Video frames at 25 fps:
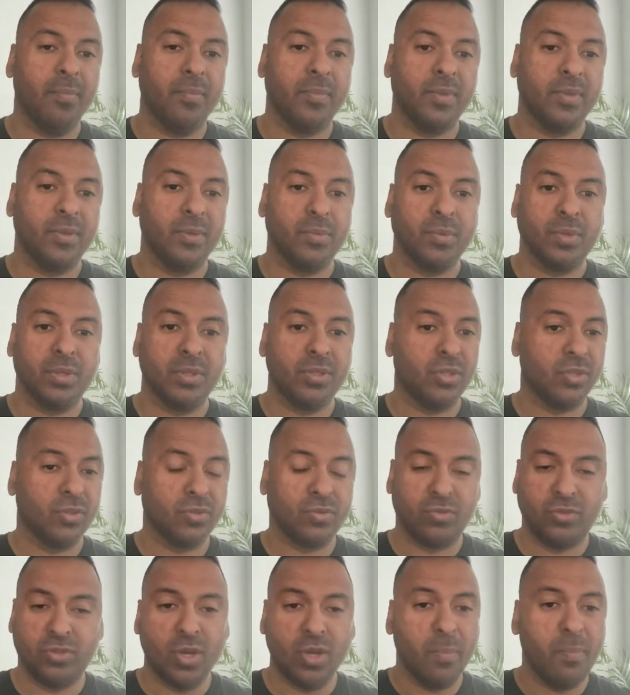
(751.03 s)
You wouldn't
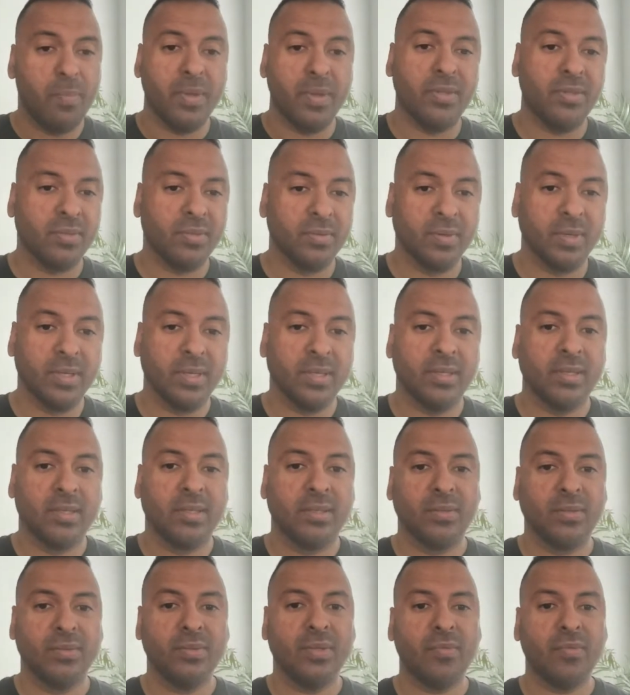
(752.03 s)
just jump into it.
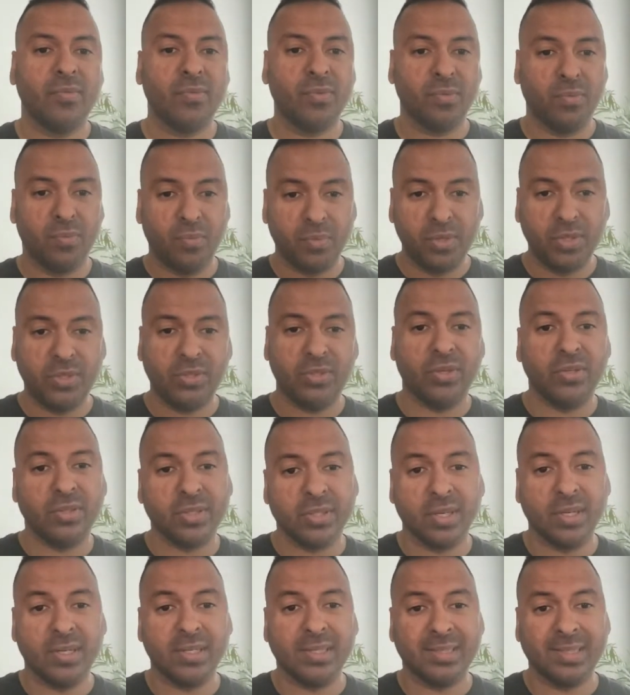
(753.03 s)
You would have to research
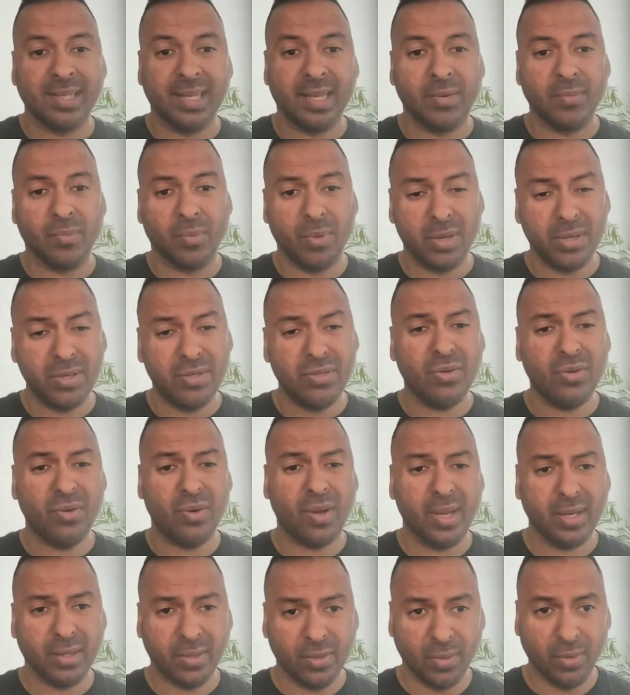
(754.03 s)
and understand what is your
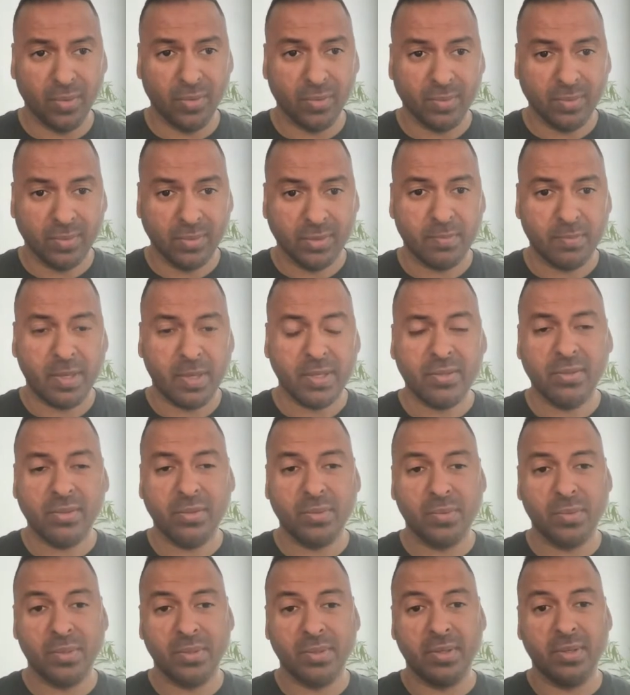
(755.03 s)
end goal, especially
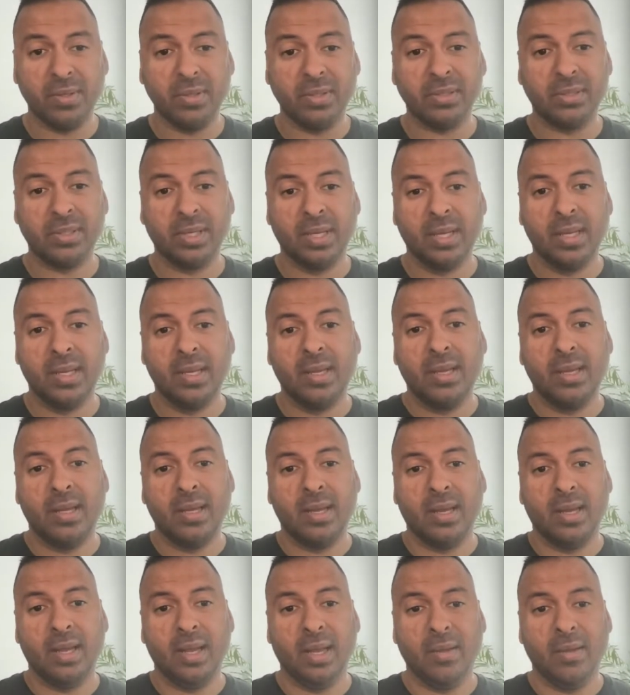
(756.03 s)
when there's
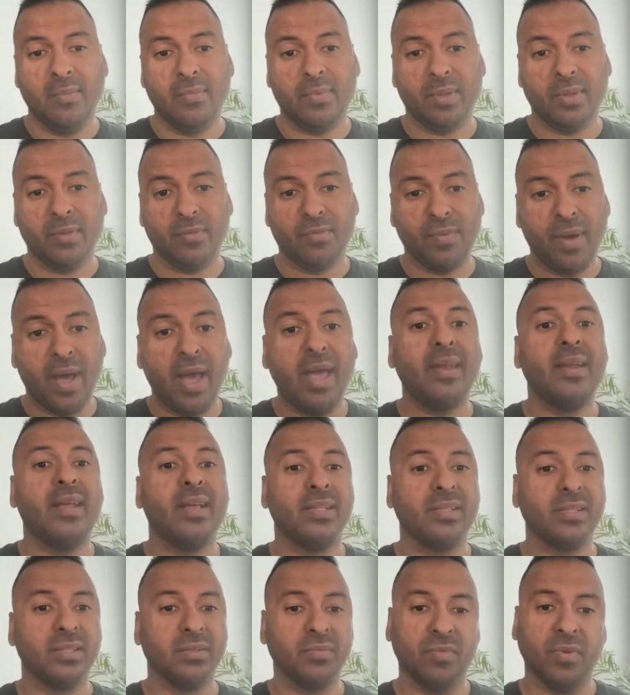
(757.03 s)
uh,
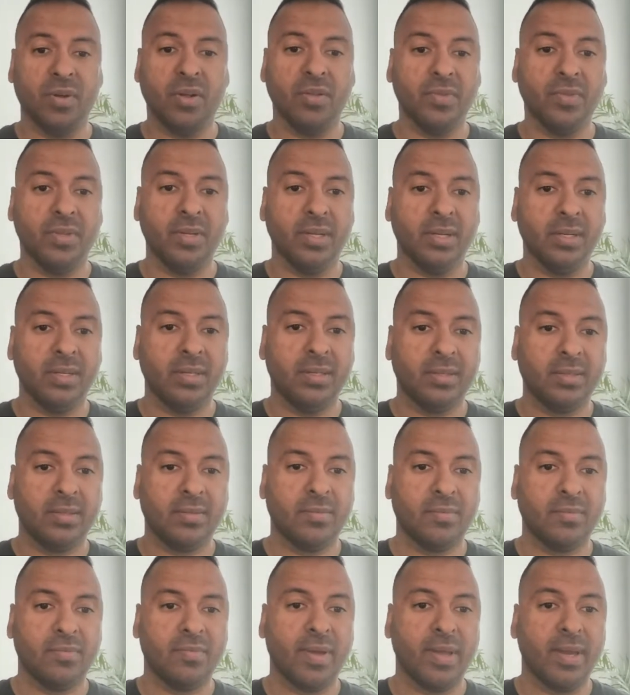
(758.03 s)
finance involved in it,
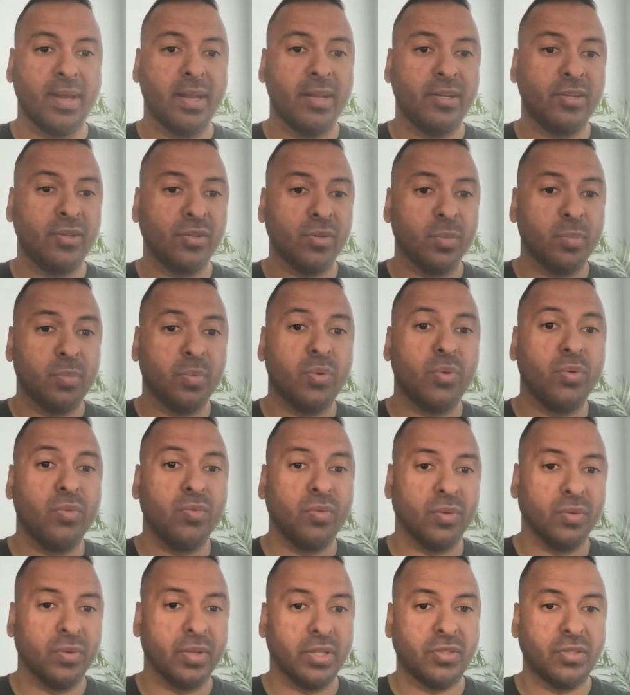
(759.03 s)
financial
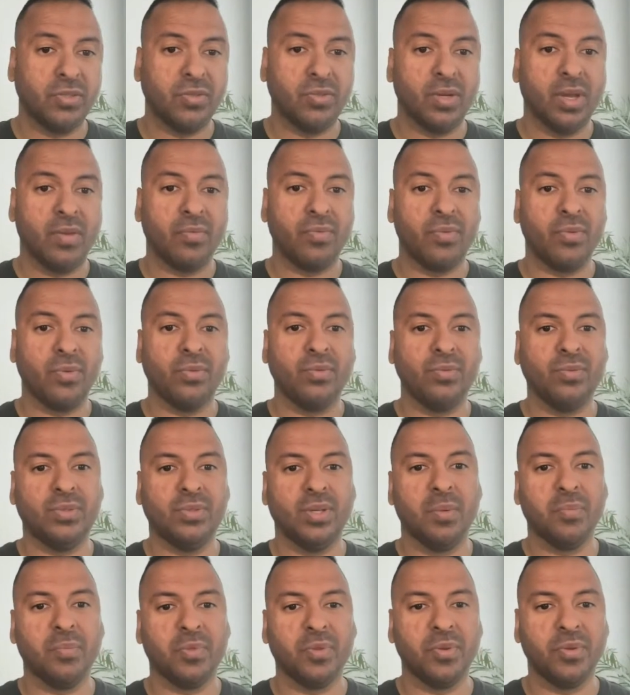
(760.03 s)
approval that you have to
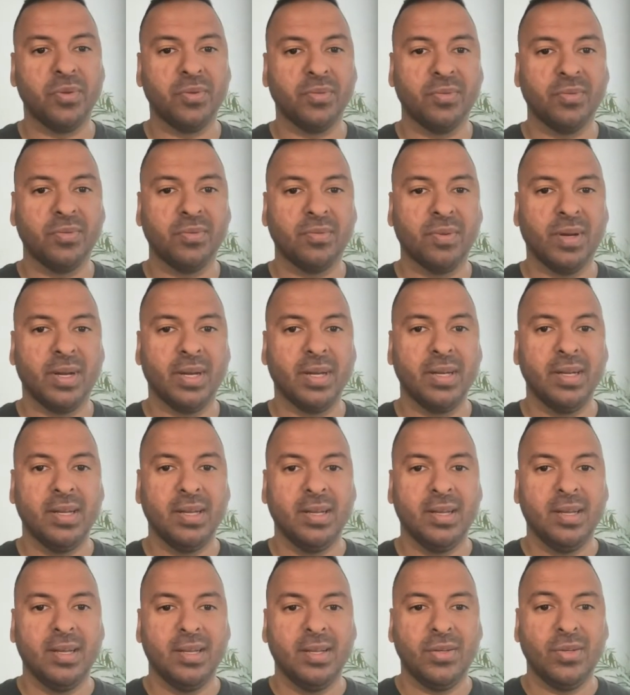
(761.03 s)
jump through, right?
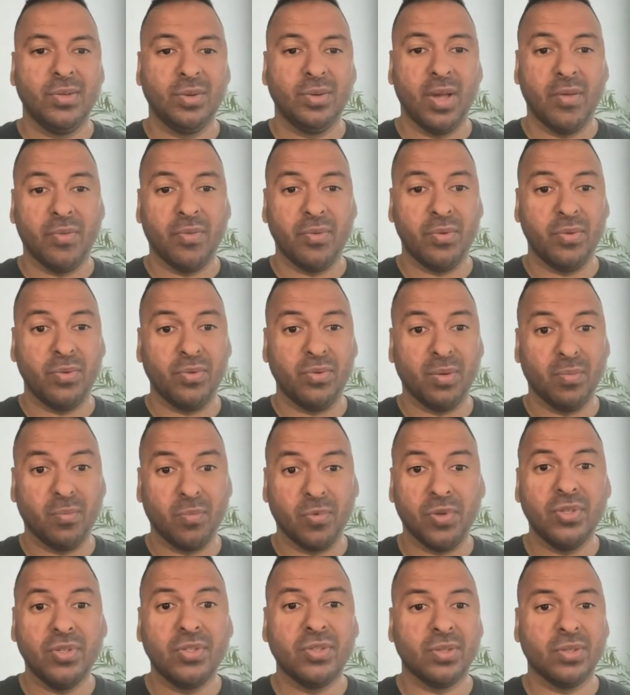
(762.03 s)
You have to do some
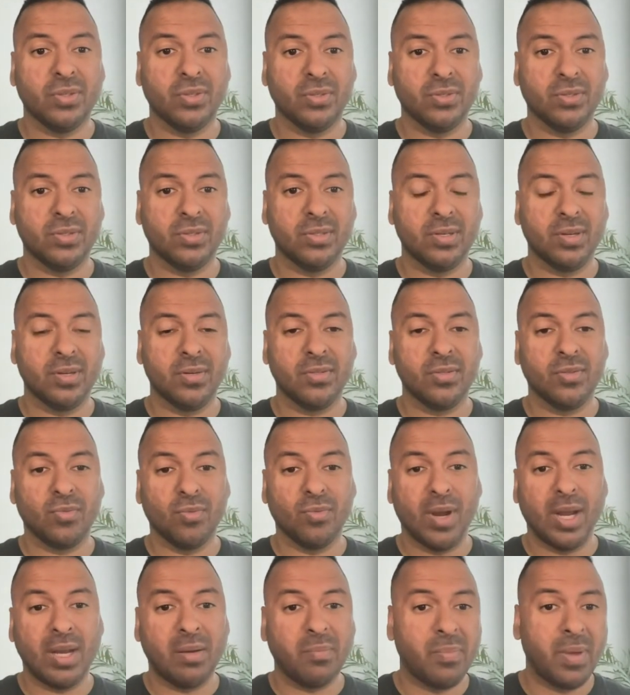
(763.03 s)
research in order to
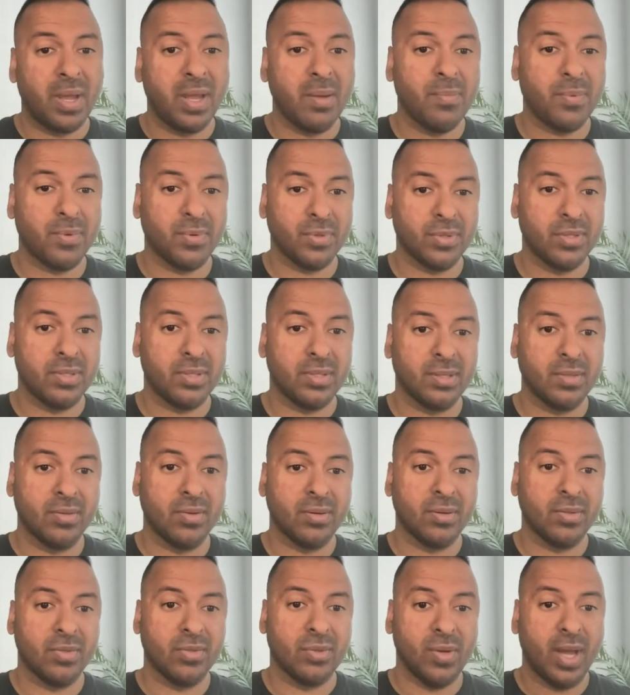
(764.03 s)
write papers, in
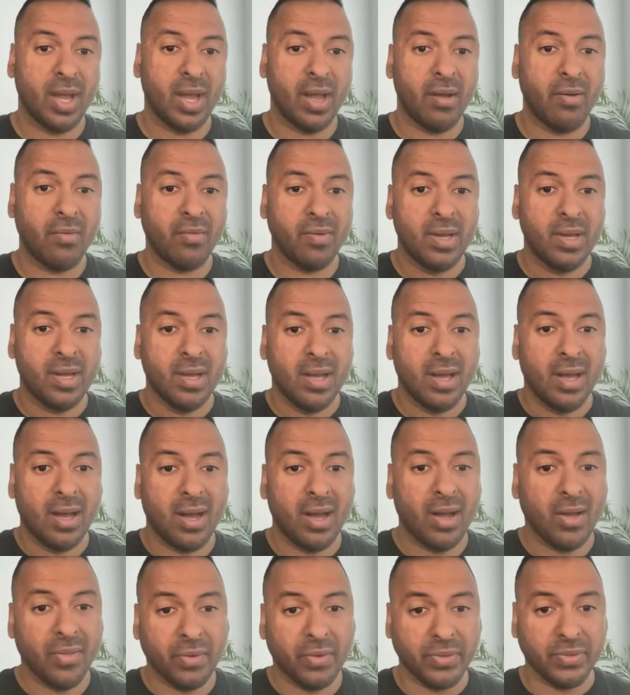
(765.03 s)
order to have
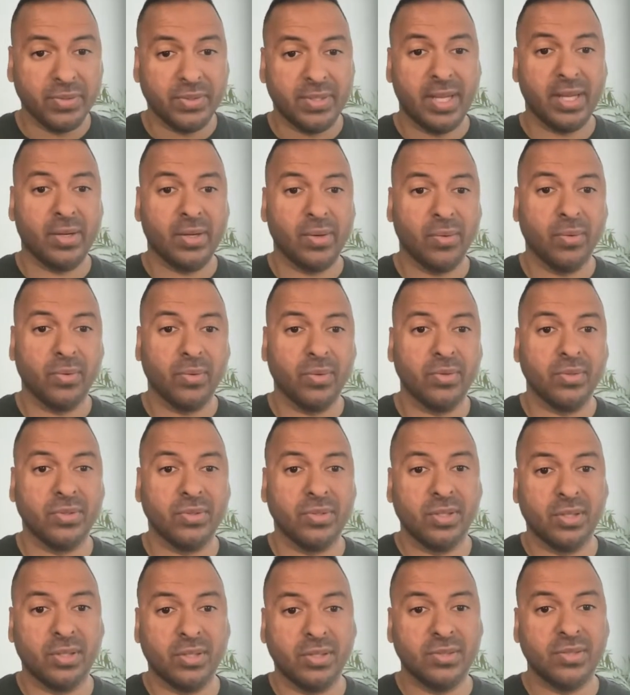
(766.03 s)
other stakeholders,
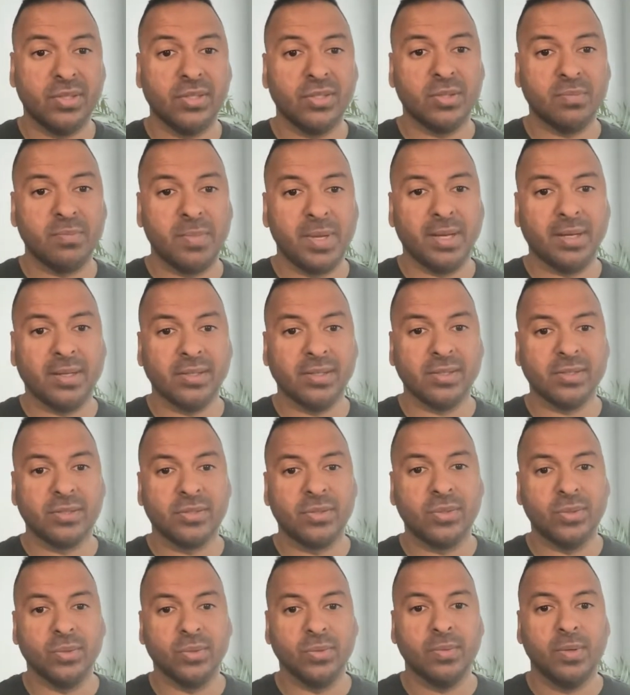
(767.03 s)
the decision makers,
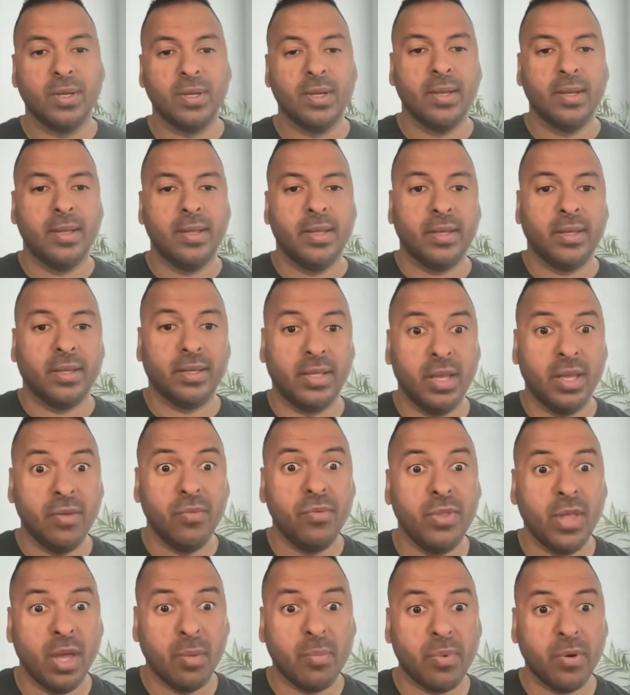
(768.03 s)
to give
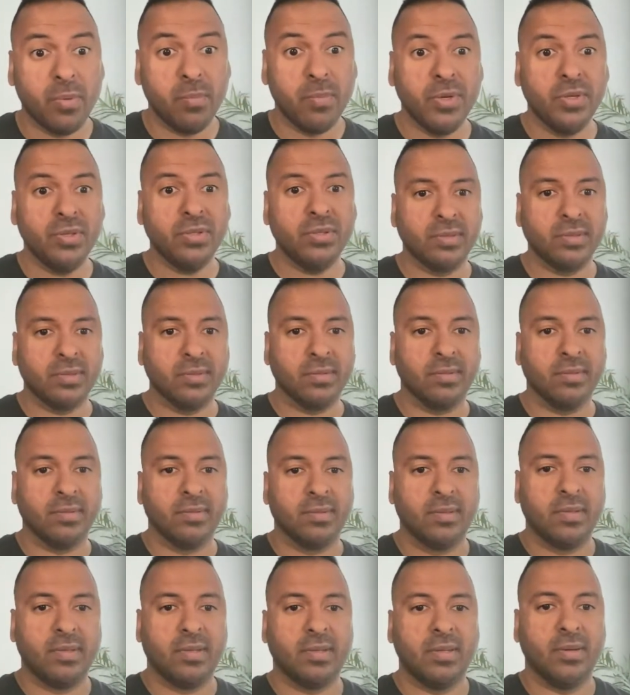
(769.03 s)
you that permission
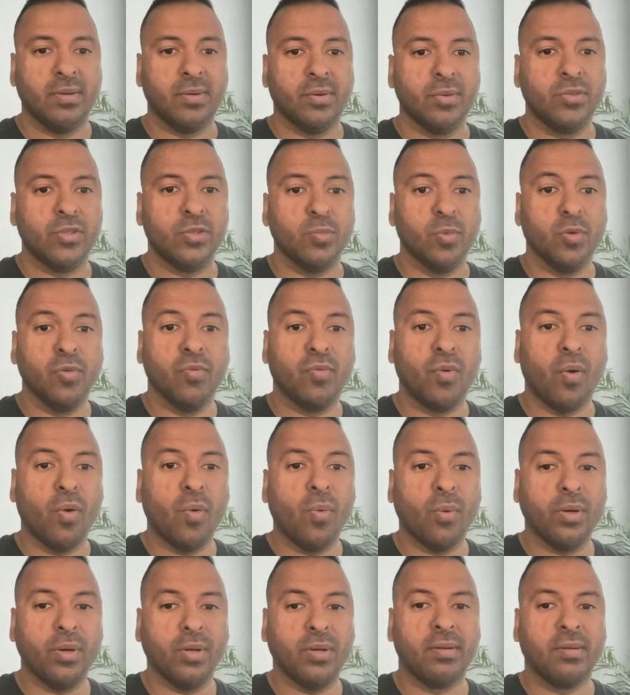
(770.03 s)
in order to move
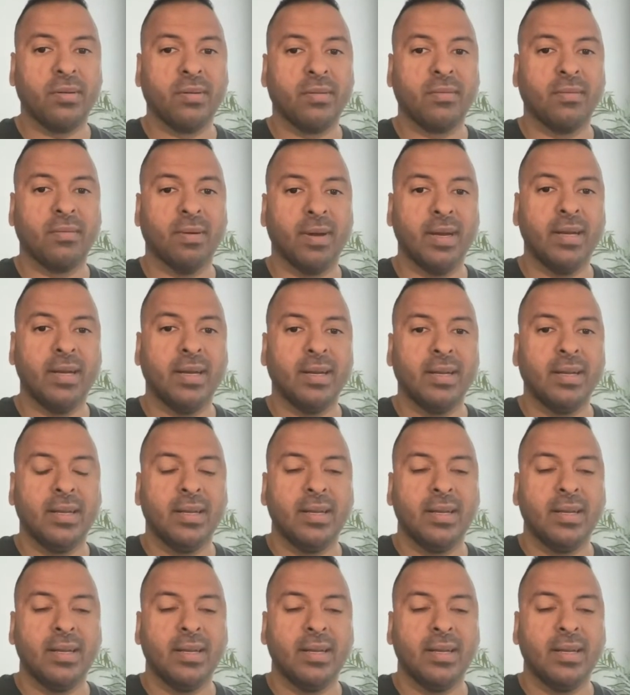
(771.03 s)
forward, right?